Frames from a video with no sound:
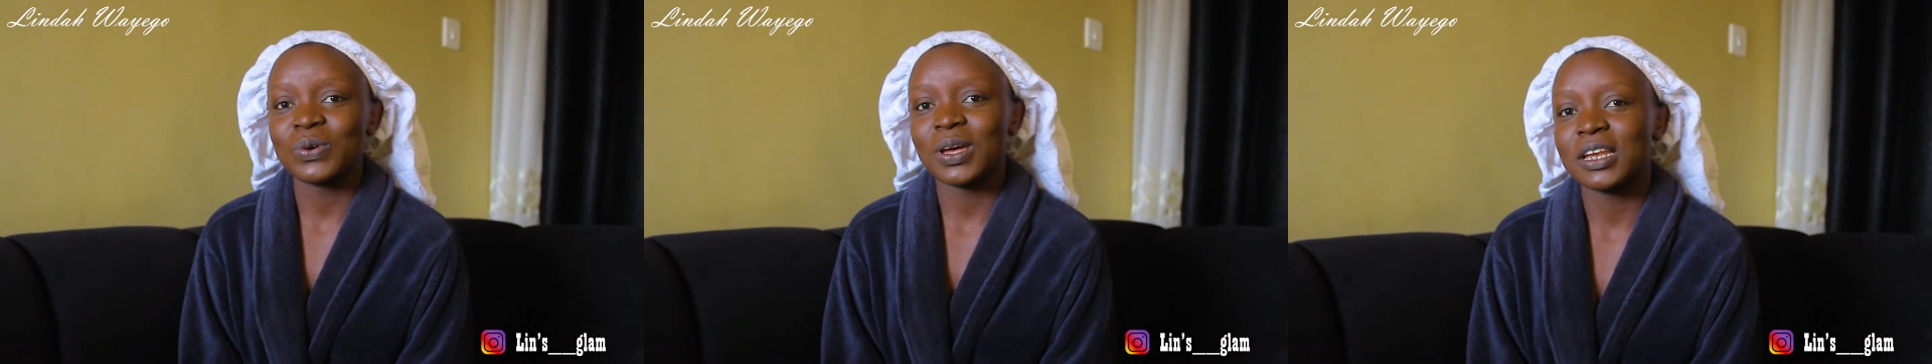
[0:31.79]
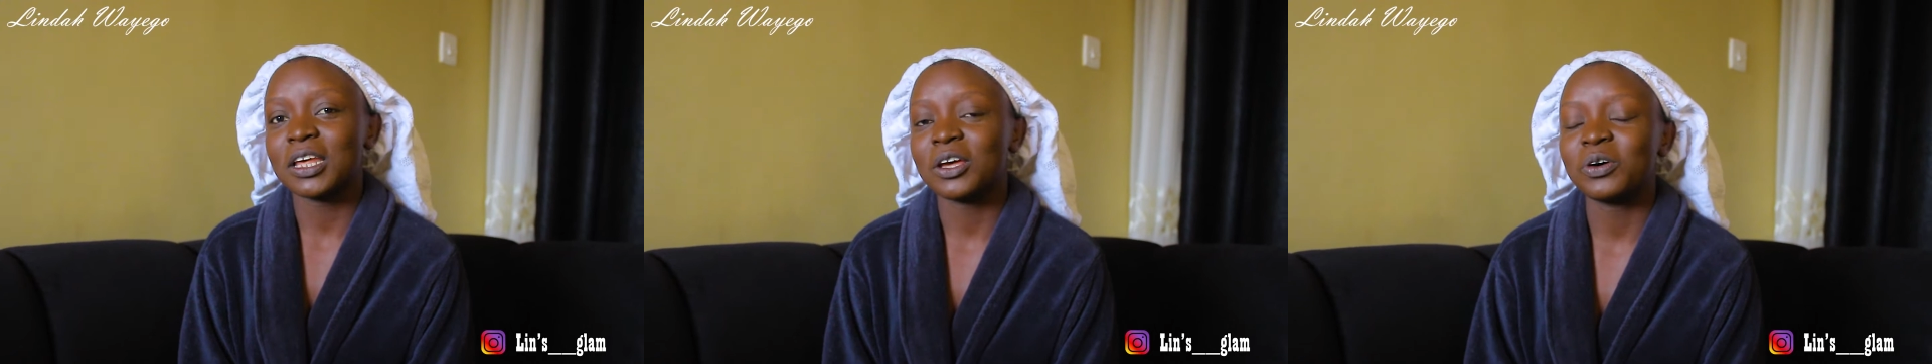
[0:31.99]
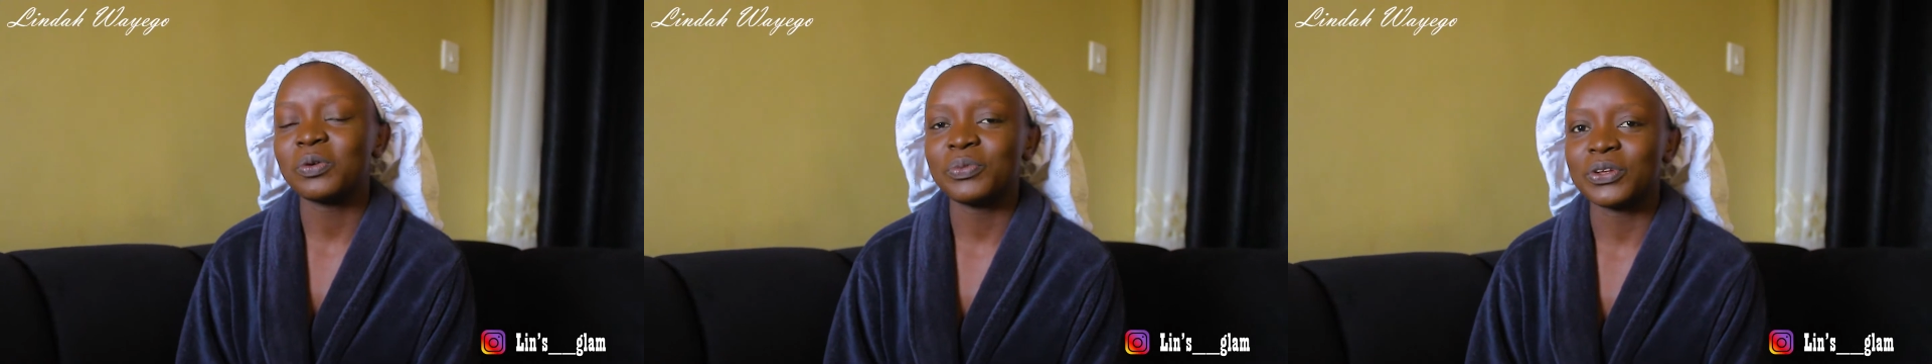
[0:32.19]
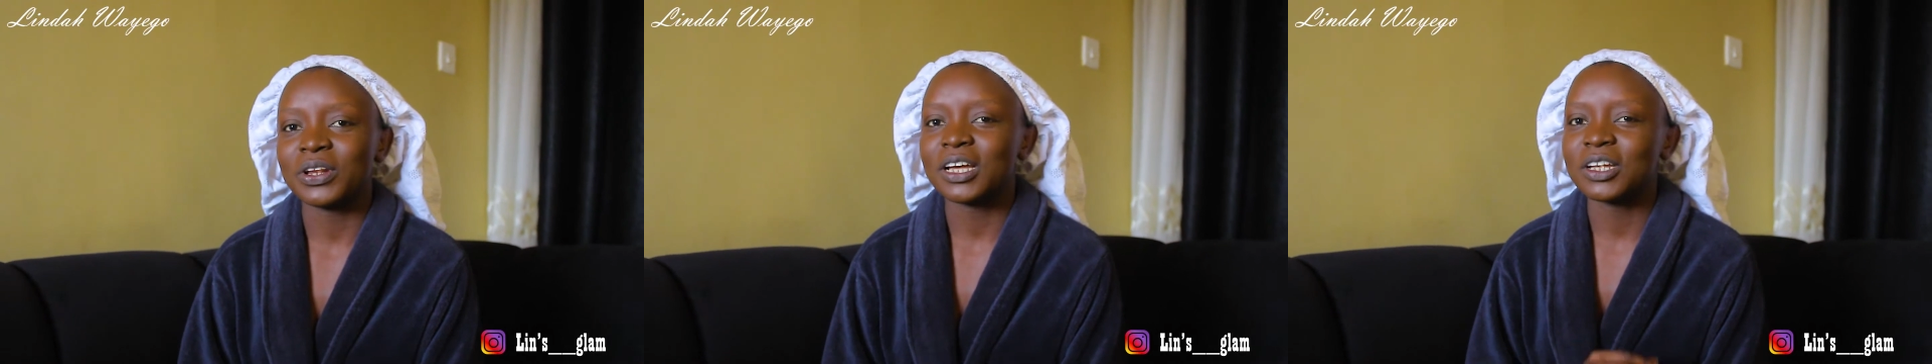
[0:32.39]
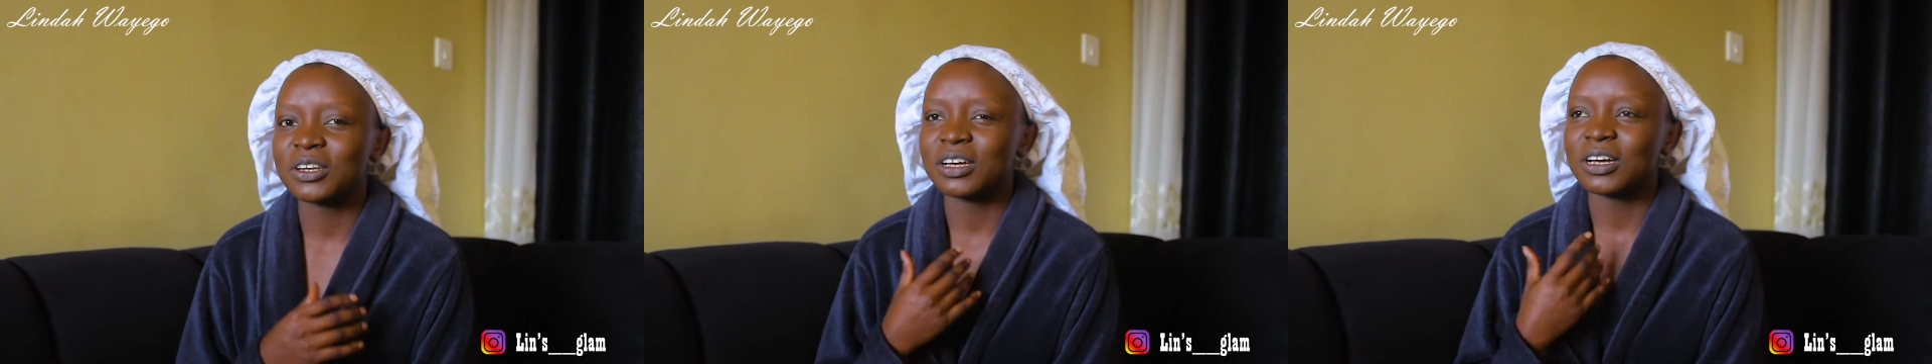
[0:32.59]
and I hope you
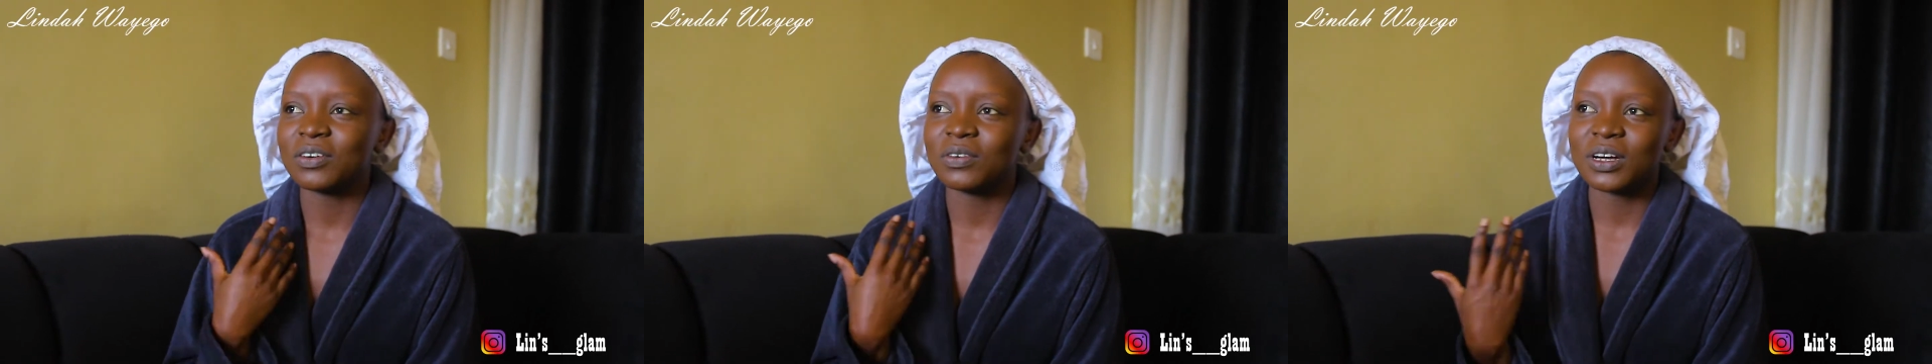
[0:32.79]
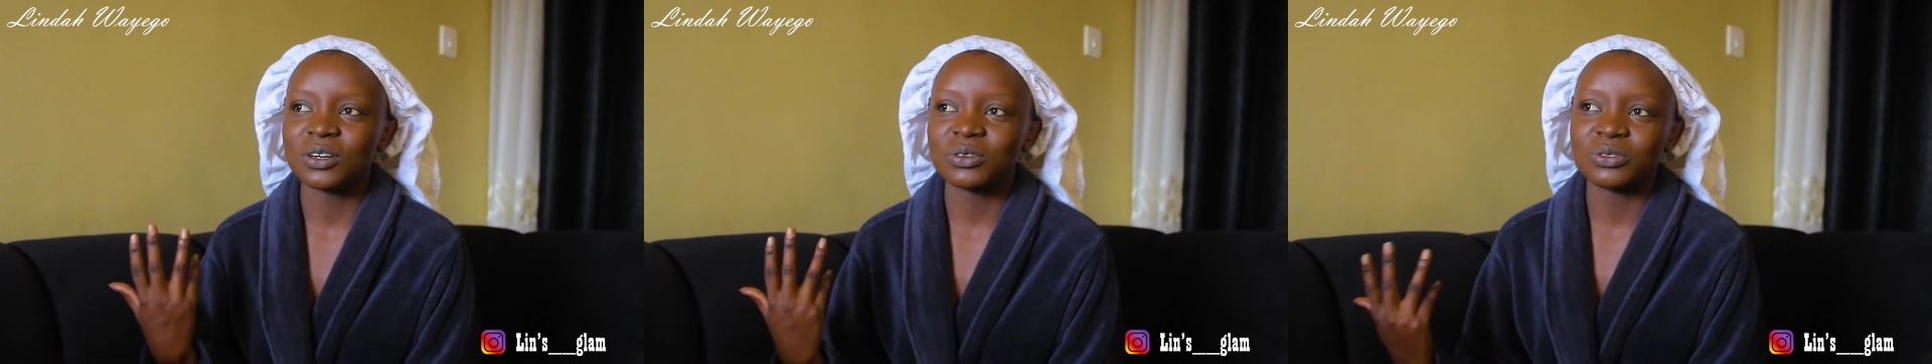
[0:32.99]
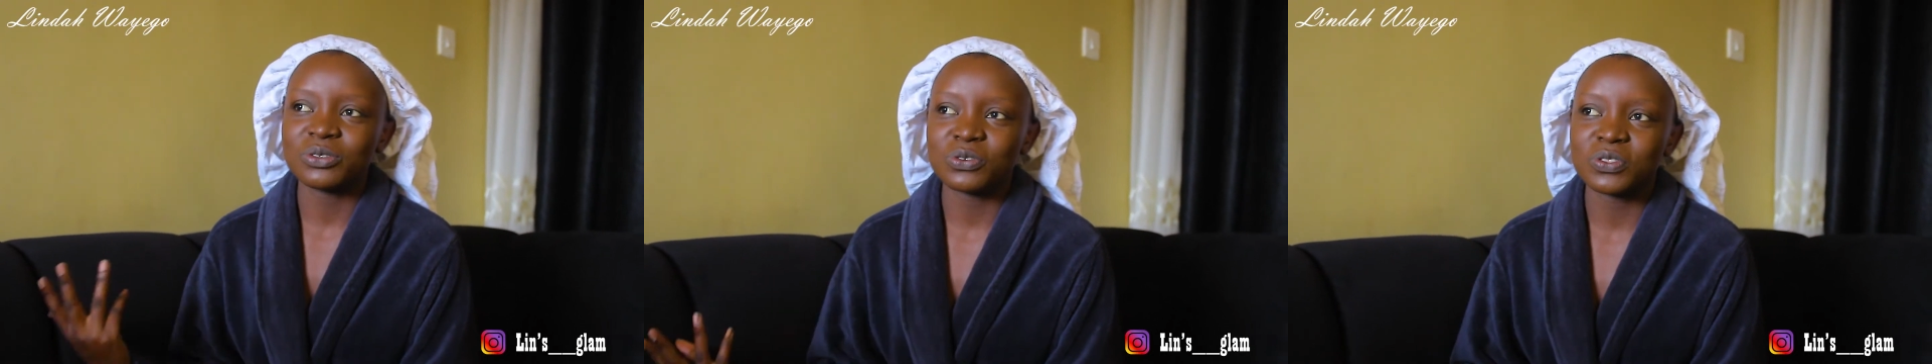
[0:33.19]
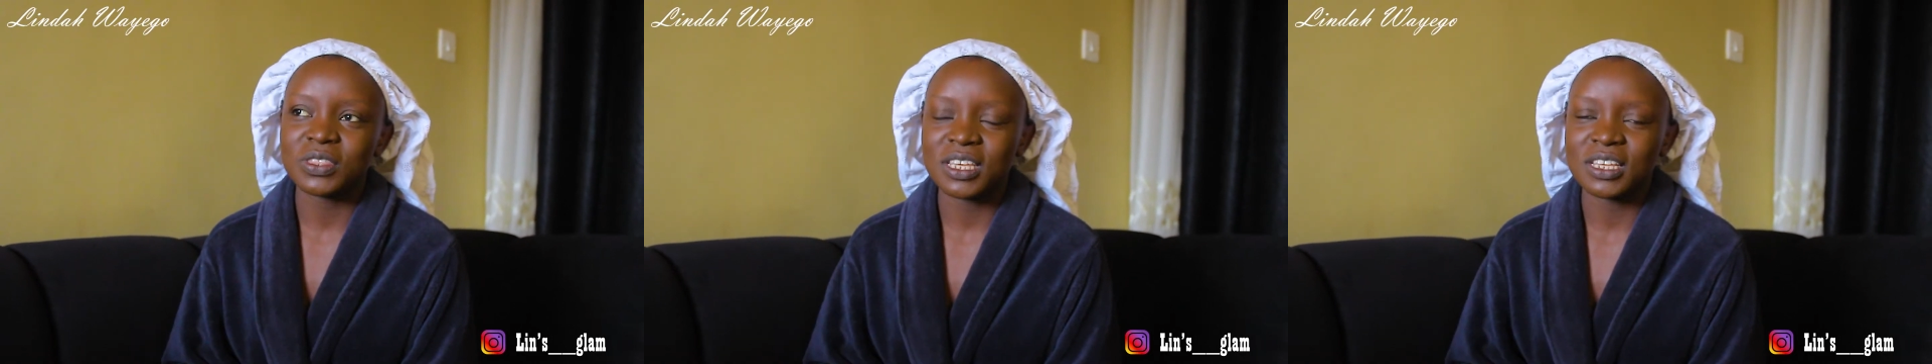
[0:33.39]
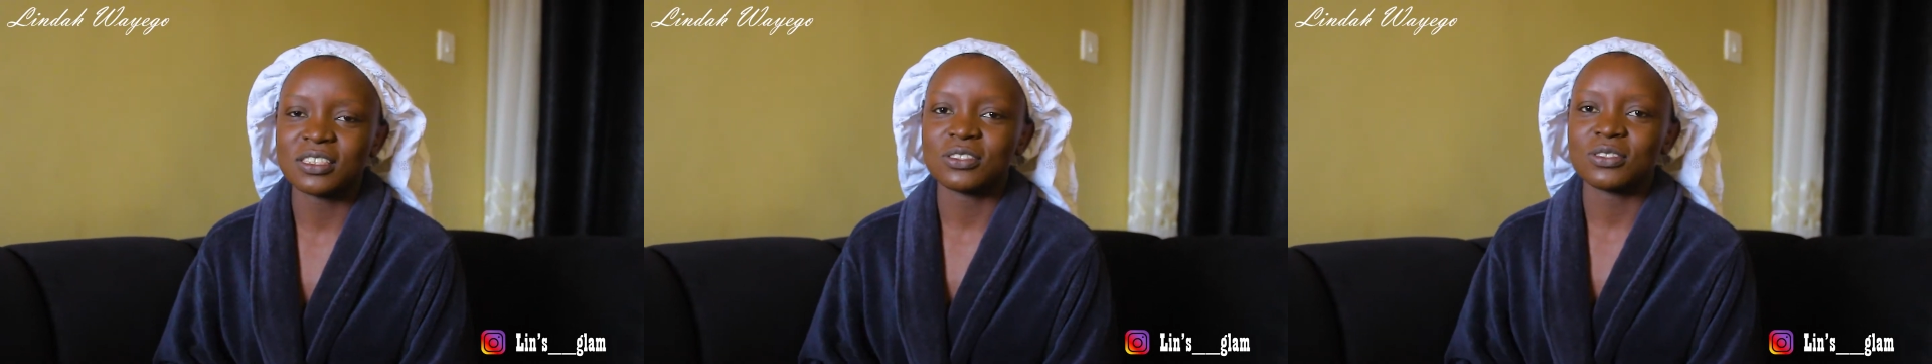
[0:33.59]
learn one or two
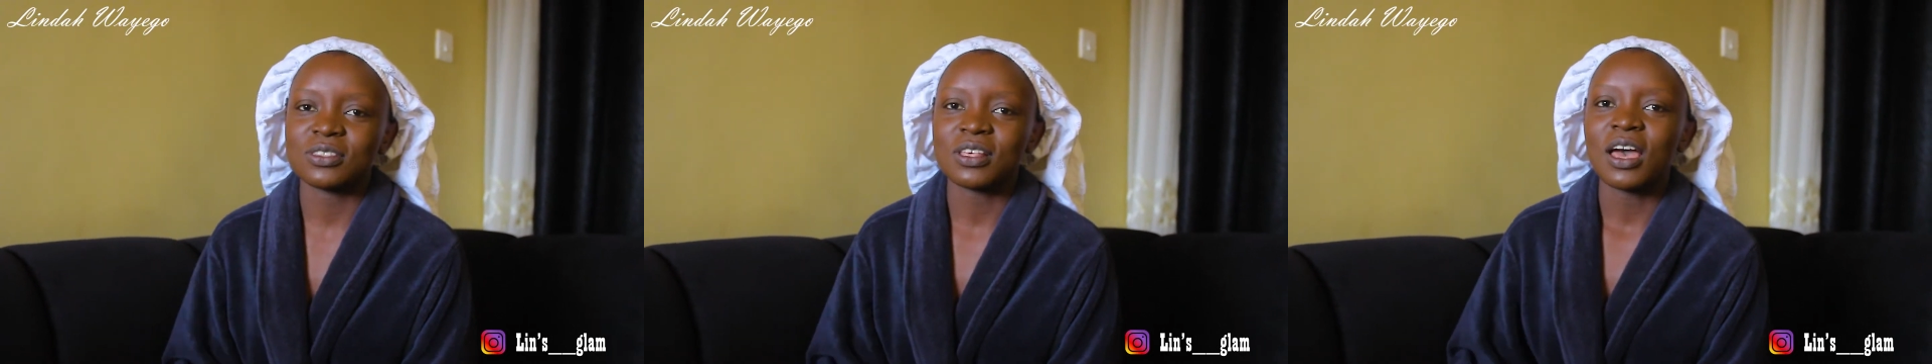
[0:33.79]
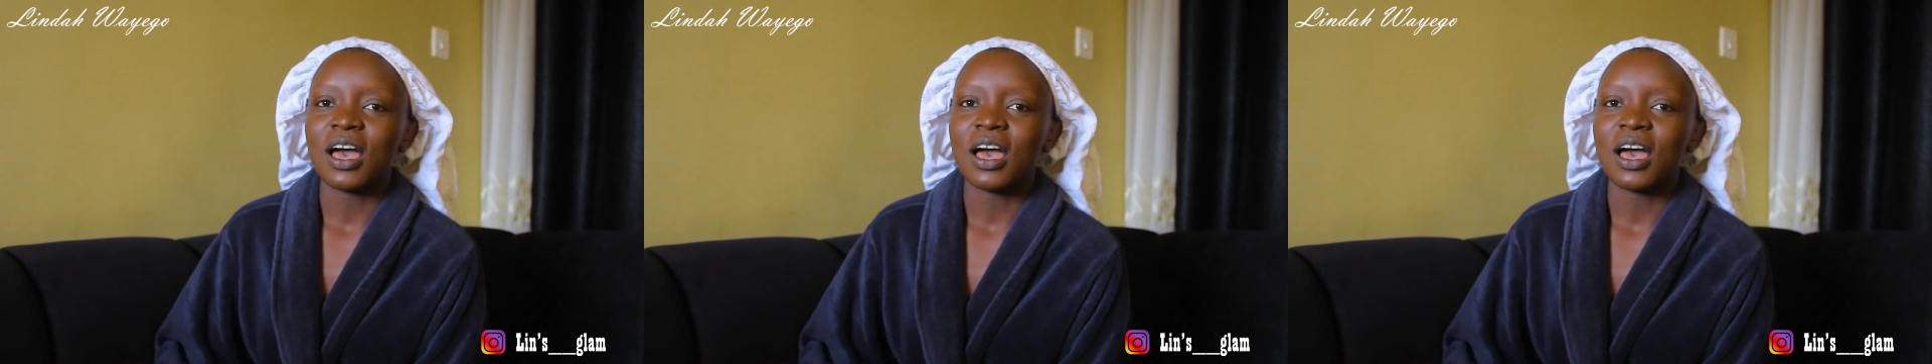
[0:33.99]
things.